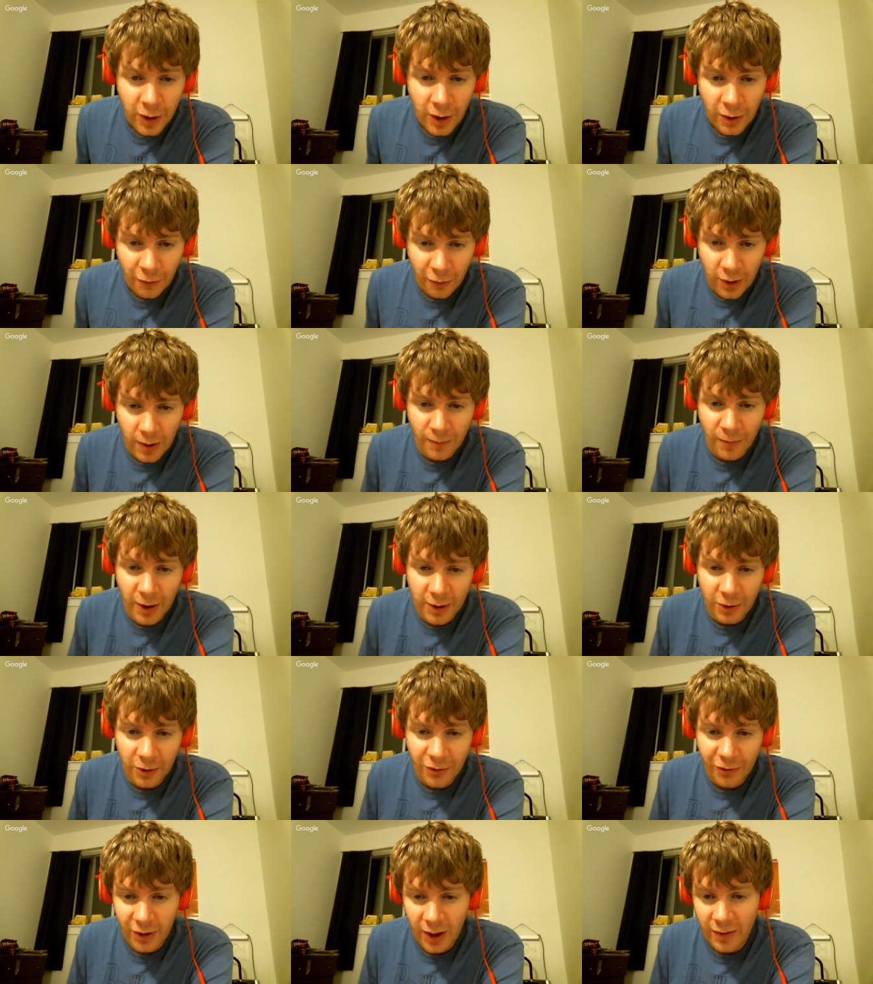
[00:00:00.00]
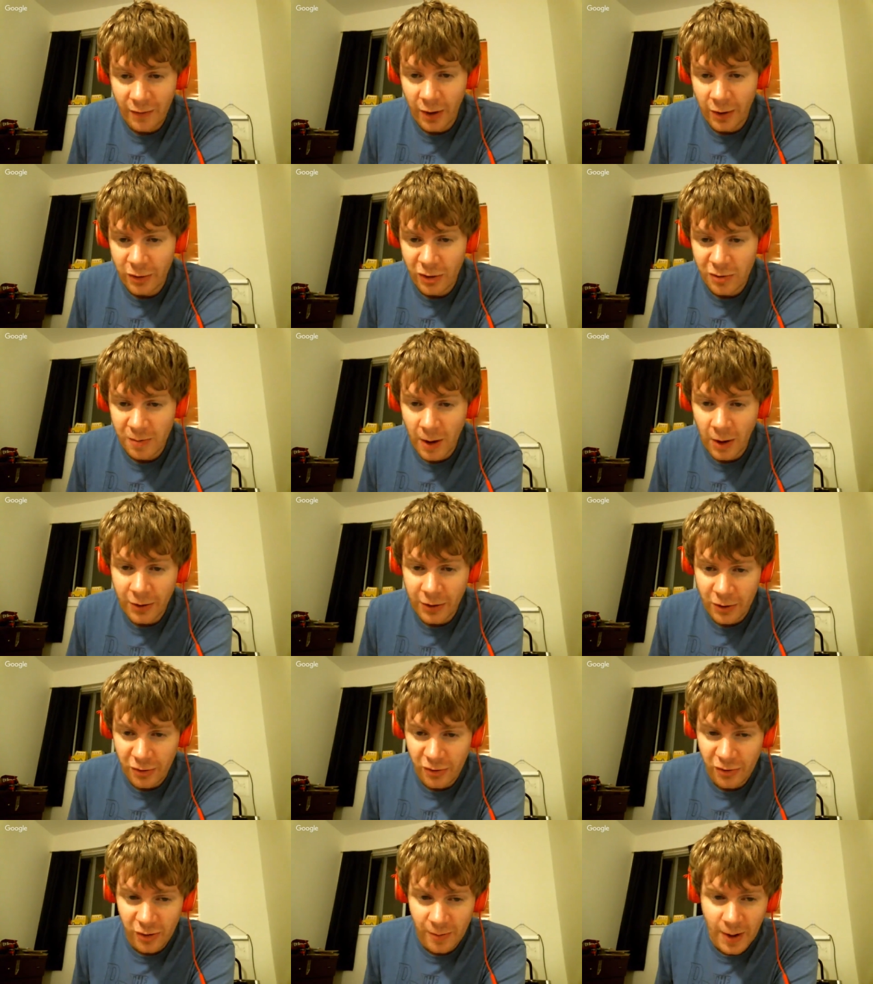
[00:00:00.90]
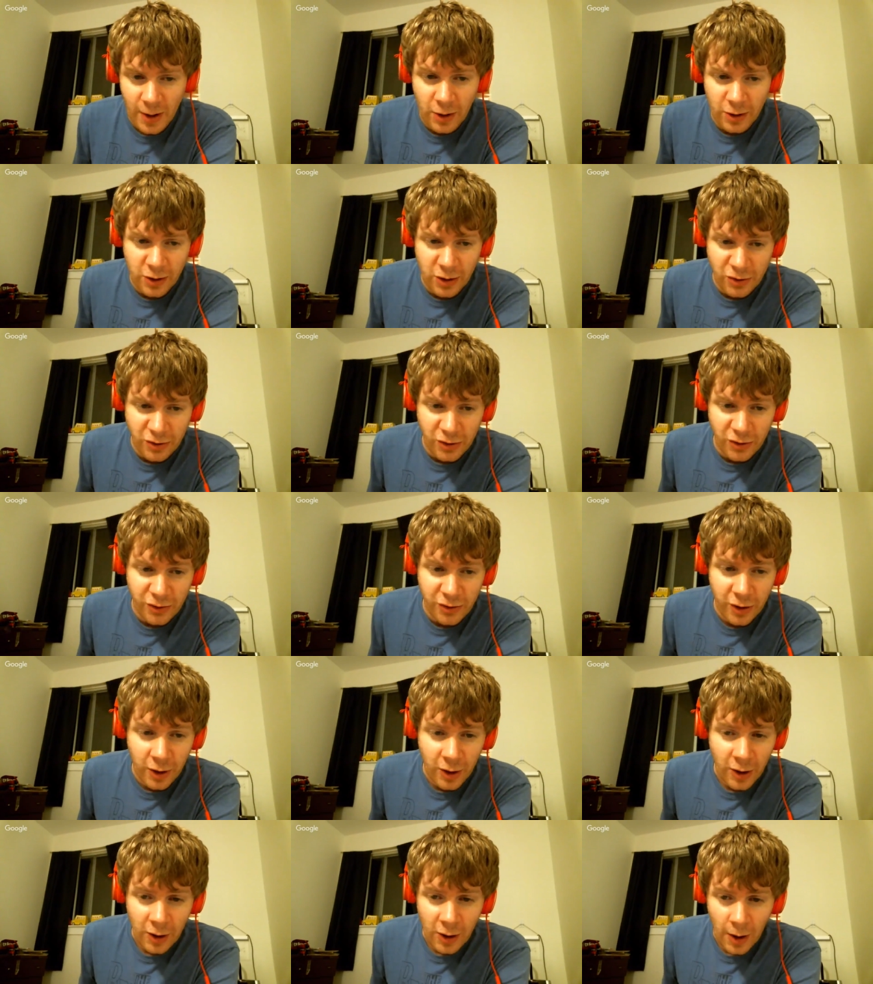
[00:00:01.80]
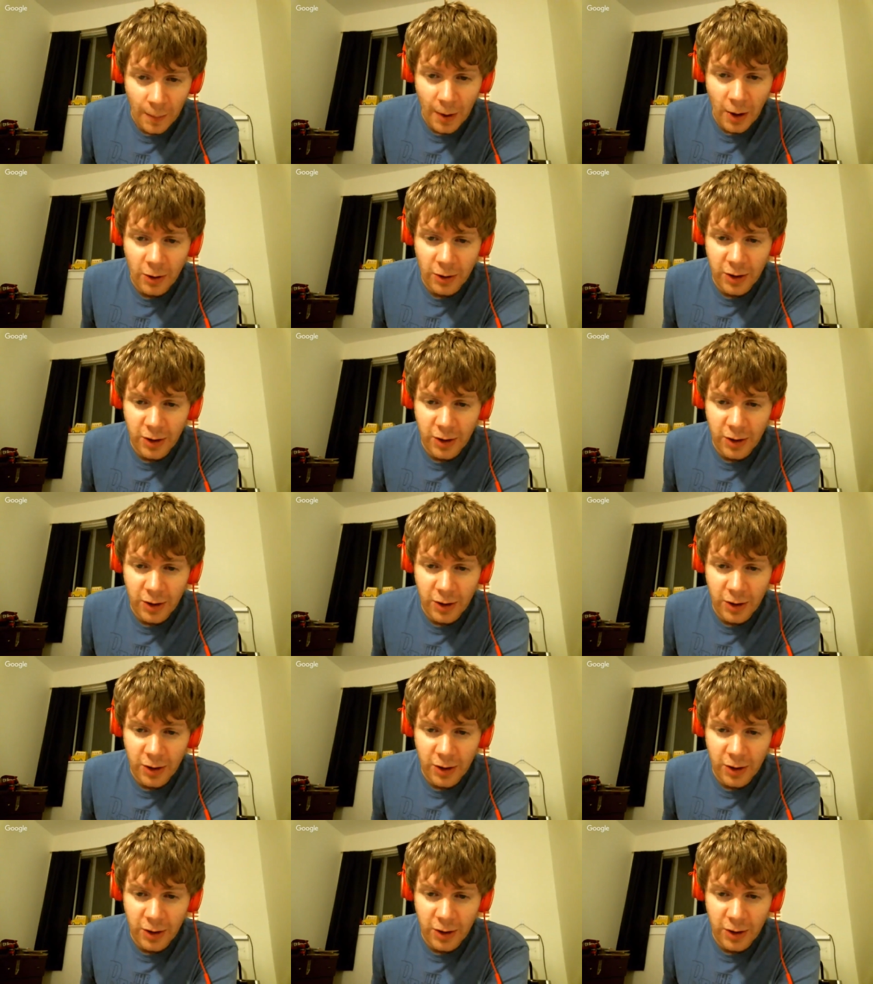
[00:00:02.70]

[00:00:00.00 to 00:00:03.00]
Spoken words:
Freedom fighters, slave hunters, politicians, abolitionists, I